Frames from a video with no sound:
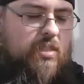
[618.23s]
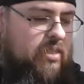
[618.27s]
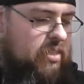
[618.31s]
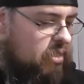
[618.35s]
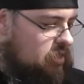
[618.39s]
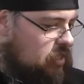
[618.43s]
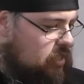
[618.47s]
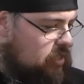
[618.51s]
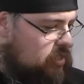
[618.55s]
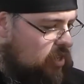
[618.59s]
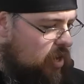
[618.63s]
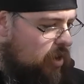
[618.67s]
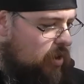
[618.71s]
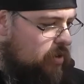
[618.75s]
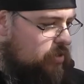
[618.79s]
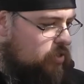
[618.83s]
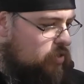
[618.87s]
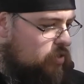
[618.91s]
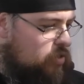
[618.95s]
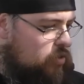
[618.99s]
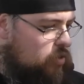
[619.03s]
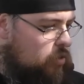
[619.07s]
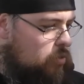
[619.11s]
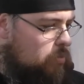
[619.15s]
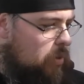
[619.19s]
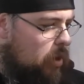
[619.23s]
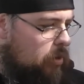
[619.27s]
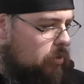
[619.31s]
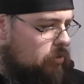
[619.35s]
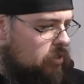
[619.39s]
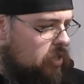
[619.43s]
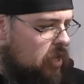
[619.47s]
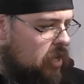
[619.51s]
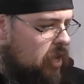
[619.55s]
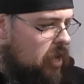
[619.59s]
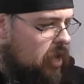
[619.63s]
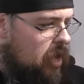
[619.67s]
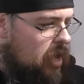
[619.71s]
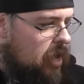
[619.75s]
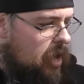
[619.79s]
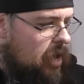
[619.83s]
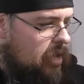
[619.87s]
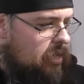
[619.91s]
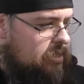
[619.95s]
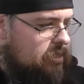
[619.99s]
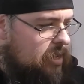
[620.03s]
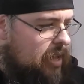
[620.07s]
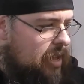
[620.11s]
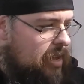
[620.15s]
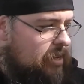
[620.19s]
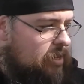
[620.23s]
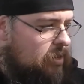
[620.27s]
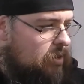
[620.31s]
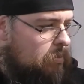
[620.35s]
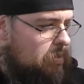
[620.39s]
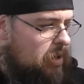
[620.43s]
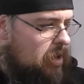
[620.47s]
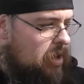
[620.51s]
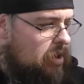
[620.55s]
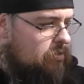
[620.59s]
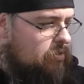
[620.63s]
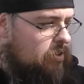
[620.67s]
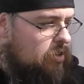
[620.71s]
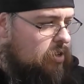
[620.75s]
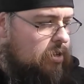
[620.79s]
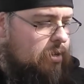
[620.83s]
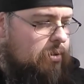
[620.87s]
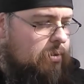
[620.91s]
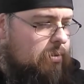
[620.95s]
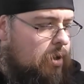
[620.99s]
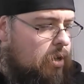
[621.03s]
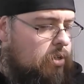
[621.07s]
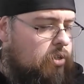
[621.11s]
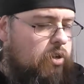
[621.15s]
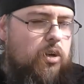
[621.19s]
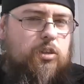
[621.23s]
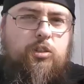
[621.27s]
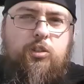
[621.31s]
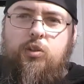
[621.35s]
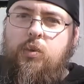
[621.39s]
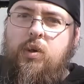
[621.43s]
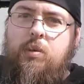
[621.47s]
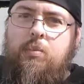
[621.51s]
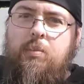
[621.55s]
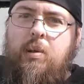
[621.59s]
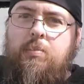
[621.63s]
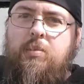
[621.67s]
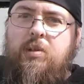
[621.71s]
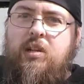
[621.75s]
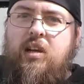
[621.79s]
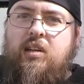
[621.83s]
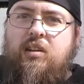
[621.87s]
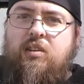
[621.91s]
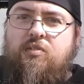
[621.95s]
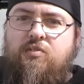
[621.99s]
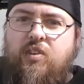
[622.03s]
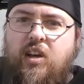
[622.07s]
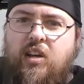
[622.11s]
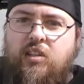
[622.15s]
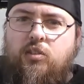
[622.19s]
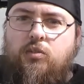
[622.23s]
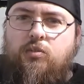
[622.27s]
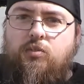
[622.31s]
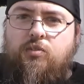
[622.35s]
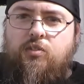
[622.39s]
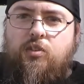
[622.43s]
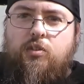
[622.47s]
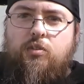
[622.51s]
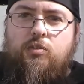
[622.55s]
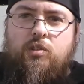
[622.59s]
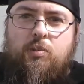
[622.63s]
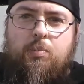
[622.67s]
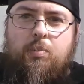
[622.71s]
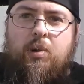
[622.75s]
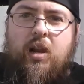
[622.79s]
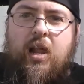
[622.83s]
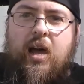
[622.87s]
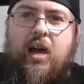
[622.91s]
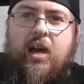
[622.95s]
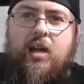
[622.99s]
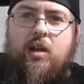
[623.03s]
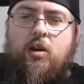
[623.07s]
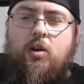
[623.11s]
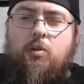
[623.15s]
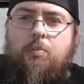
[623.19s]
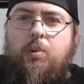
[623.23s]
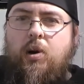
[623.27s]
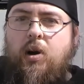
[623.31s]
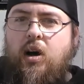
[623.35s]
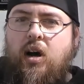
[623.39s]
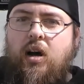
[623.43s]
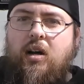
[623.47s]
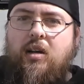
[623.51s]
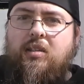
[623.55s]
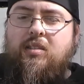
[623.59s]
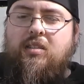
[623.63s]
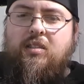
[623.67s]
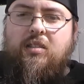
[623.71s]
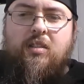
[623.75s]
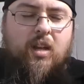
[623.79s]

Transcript: And this guitar is just almost, it's like a bit of a conduit, maybe like a vessel for you to play your parts.